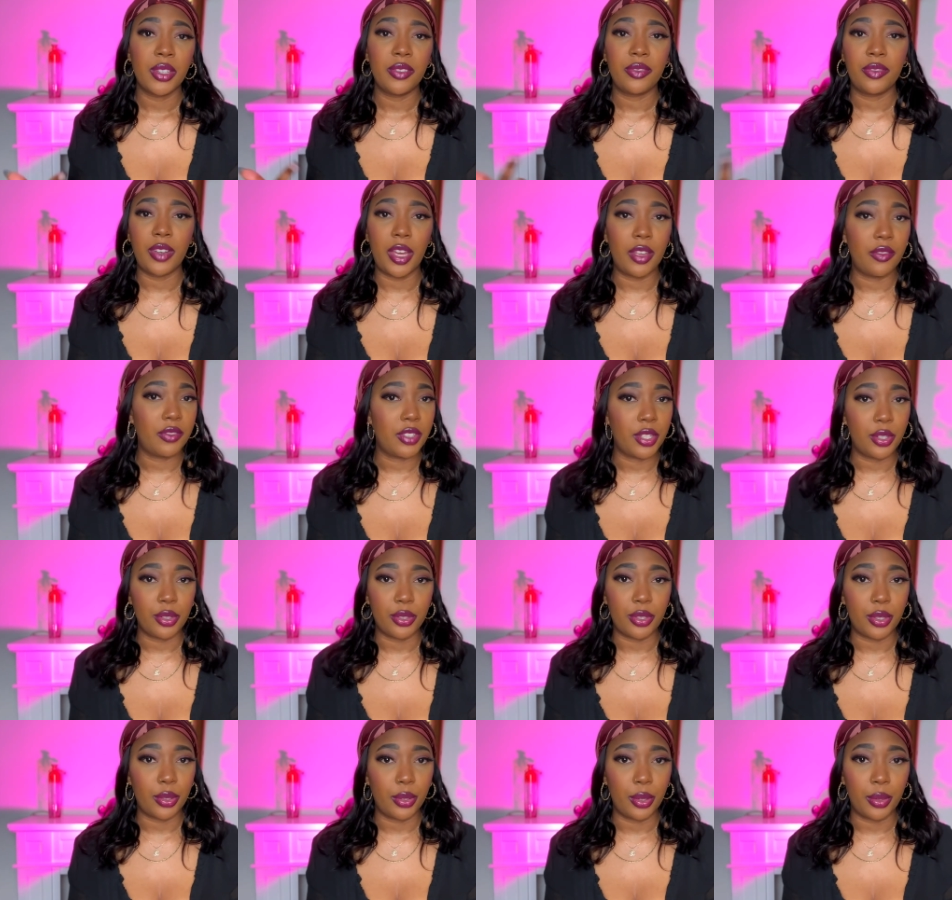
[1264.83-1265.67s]
five
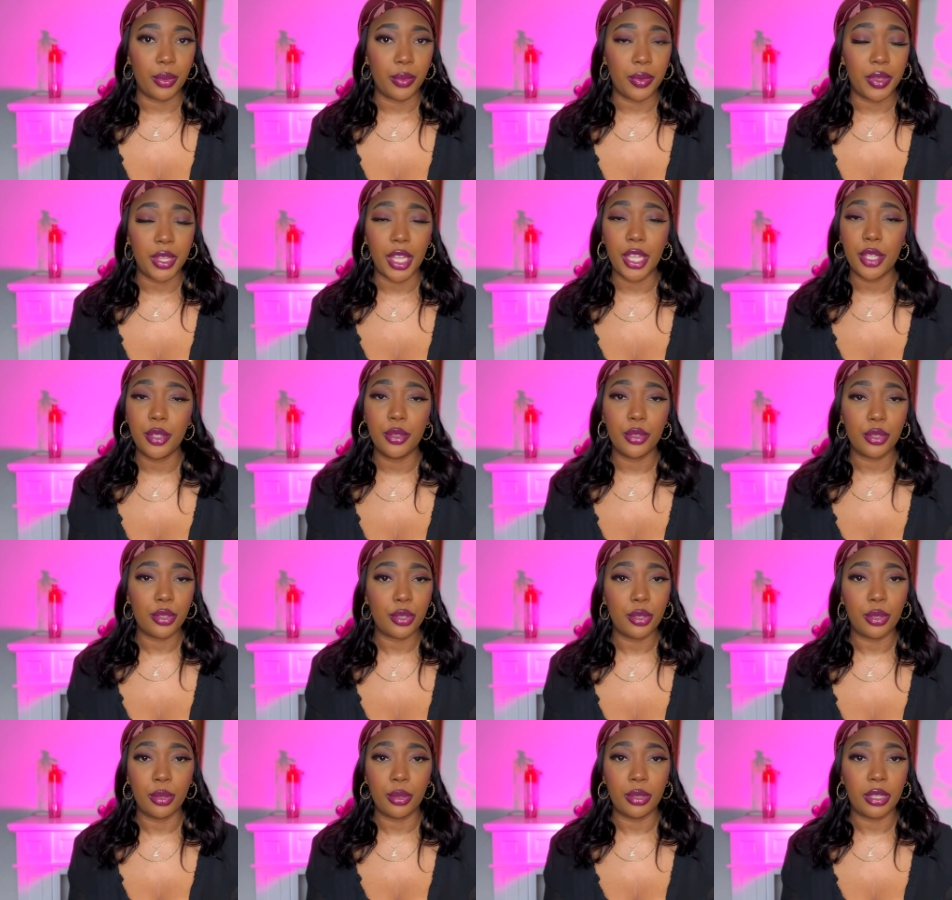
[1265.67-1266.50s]
years ago. They
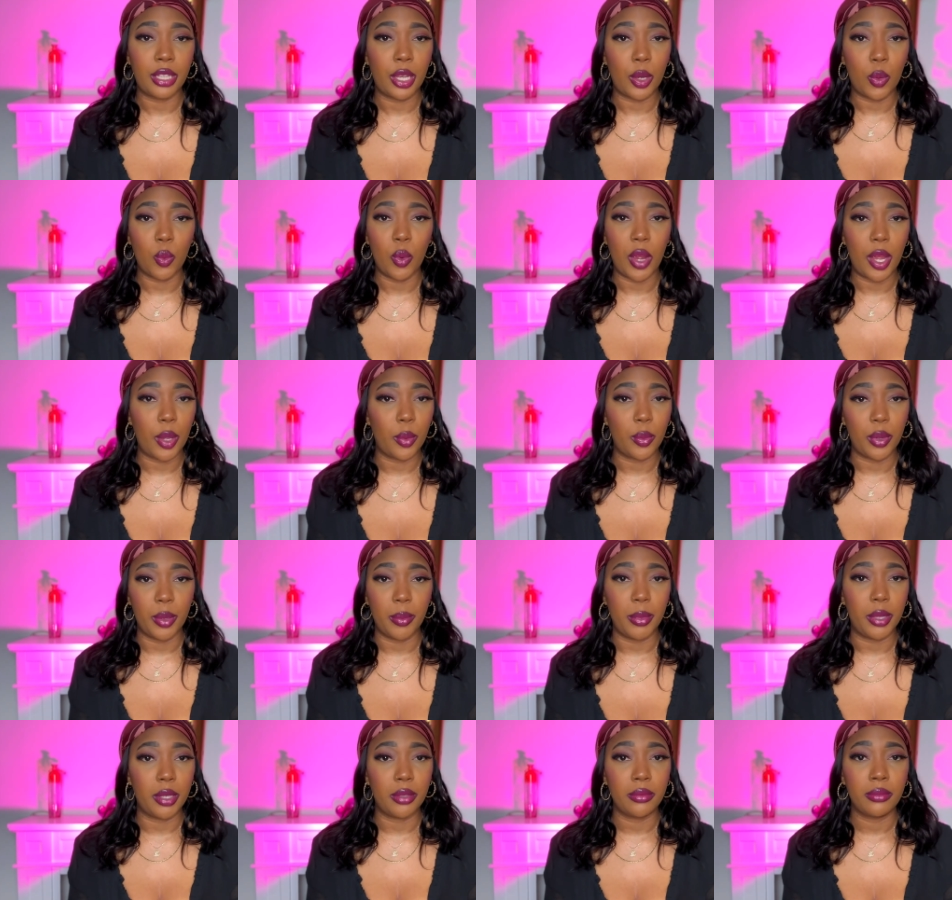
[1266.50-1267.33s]
used to look like white
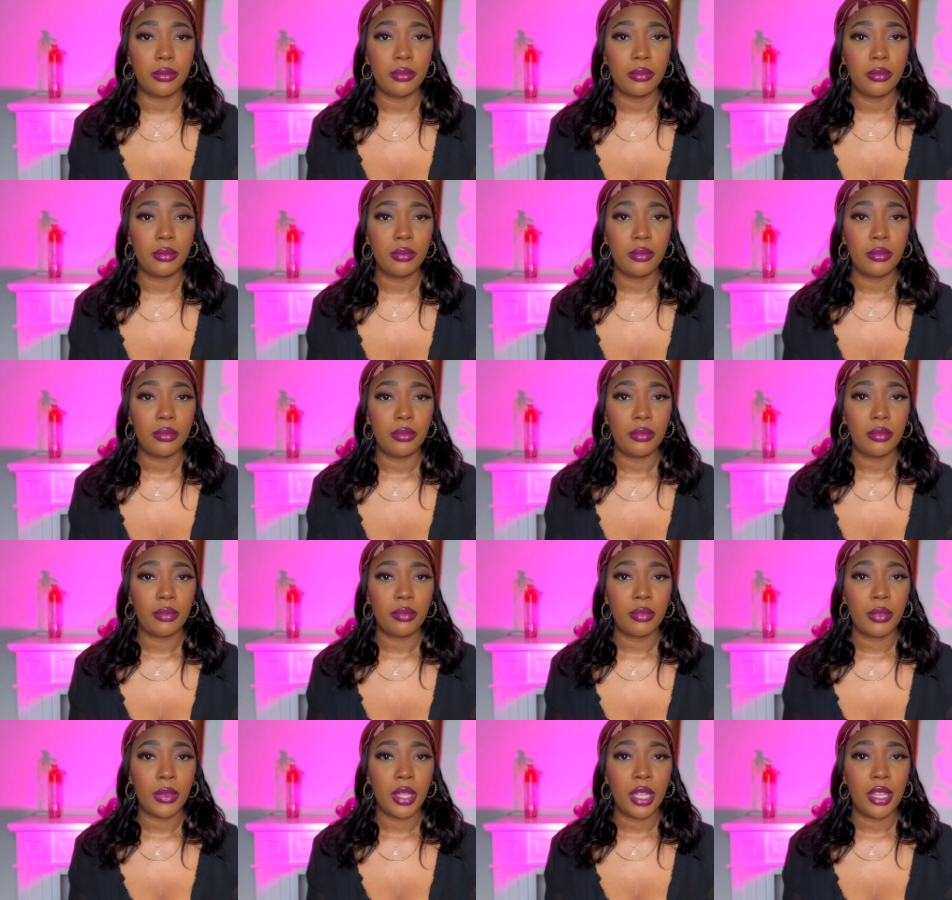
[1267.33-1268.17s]
women.
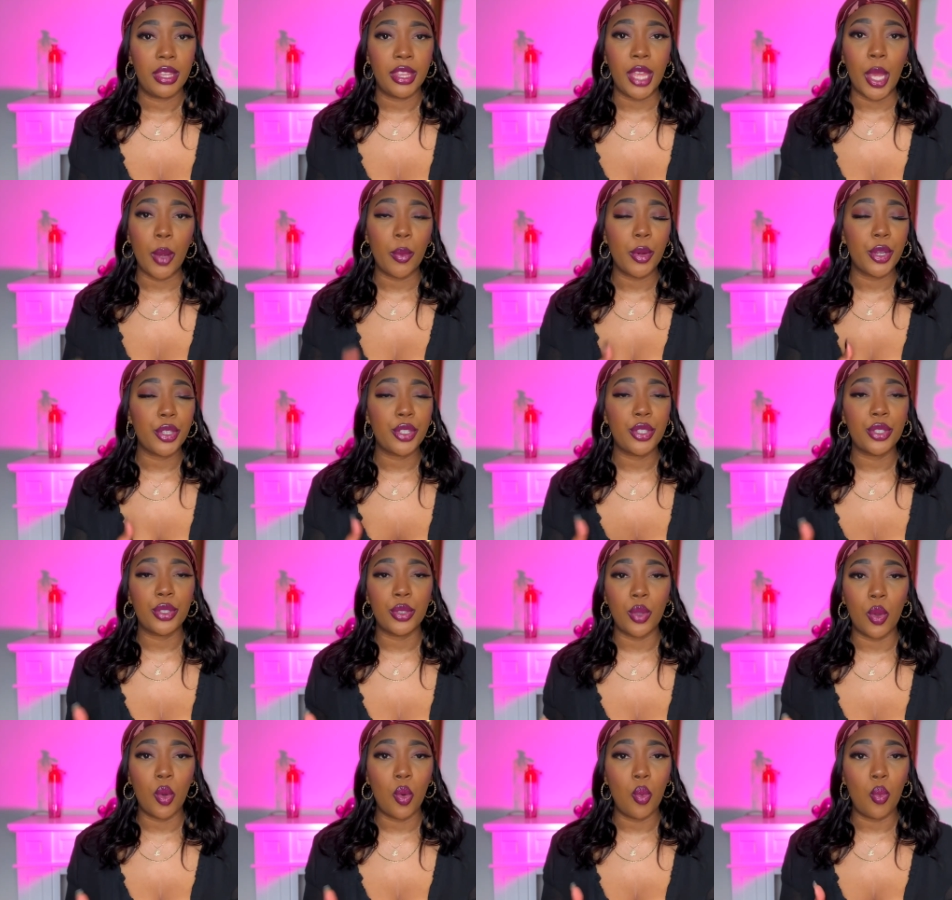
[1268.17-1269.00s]
They were
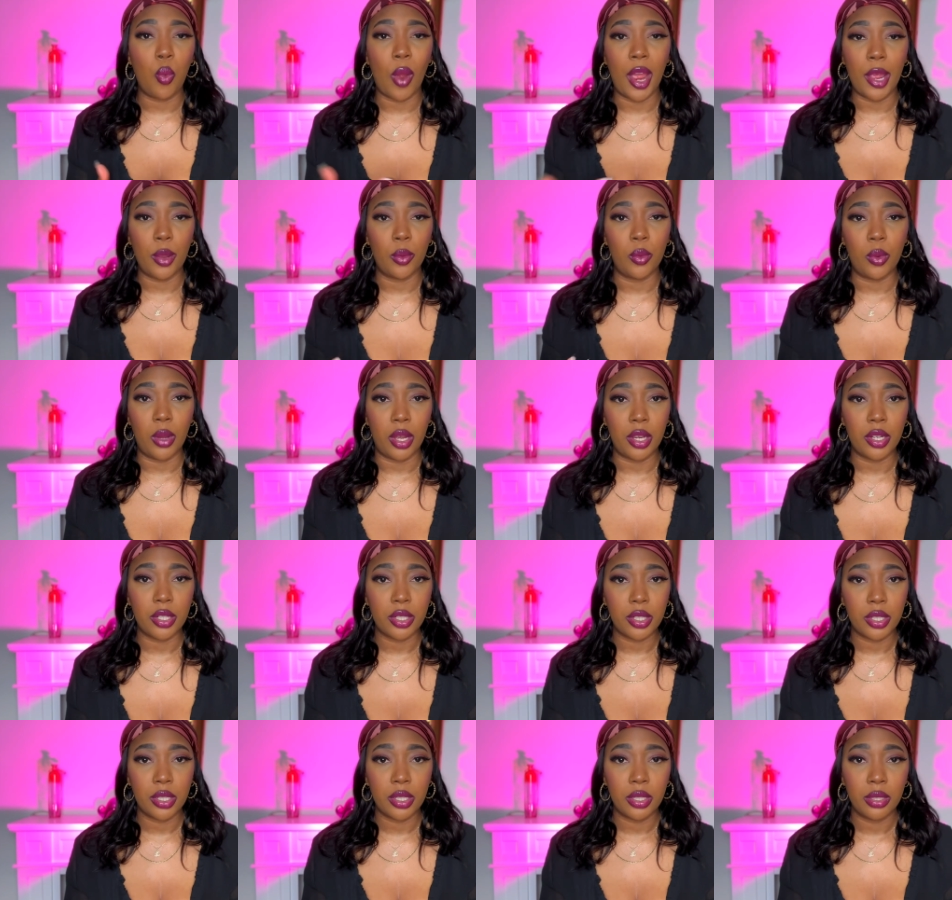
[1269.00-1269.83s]
so
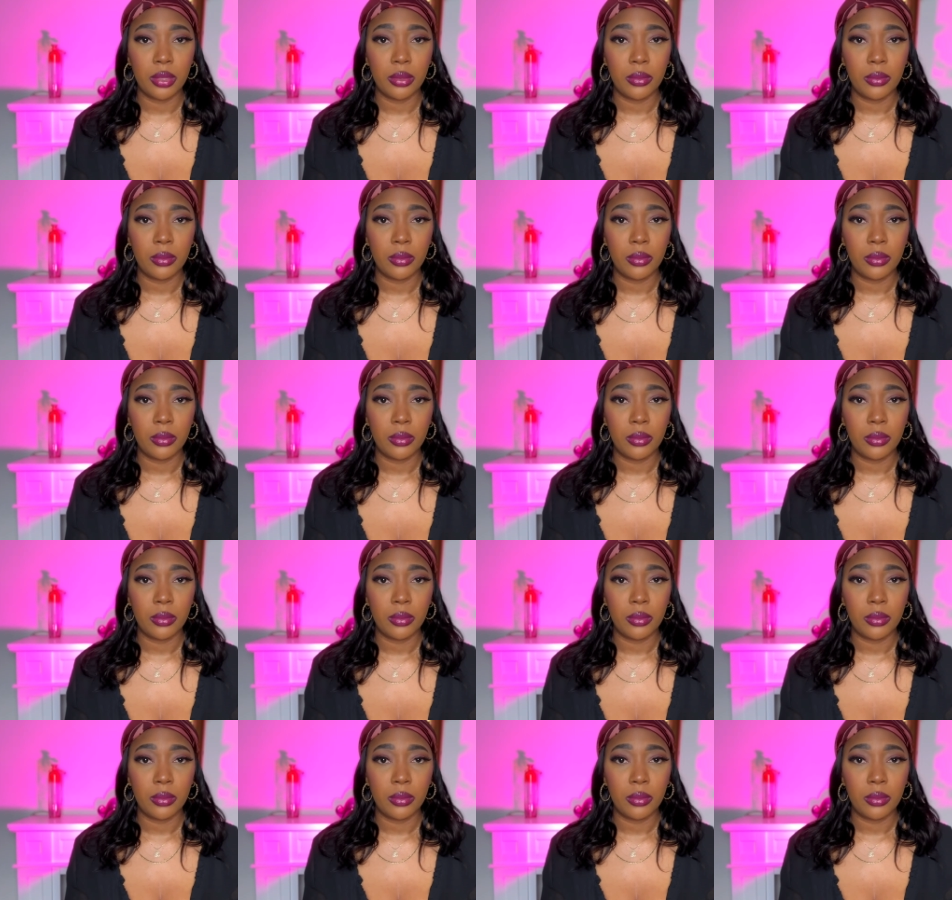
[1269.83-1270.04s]
whitewashed.